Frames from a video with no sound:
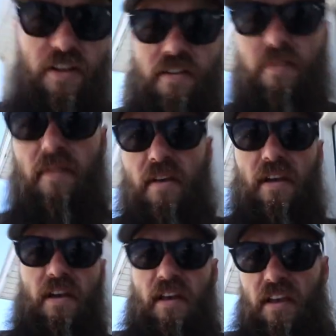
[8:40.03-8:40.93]
and you can,
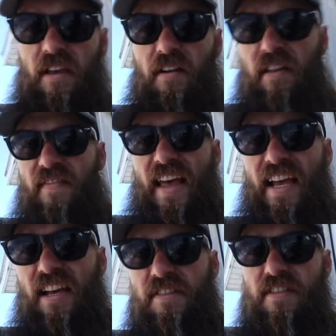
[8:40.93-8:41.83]
you know, live
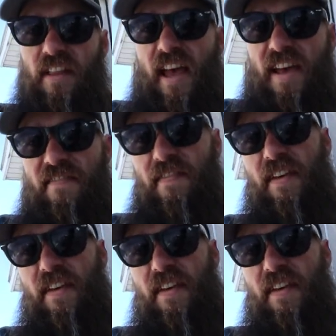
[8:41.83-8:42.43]
that country life.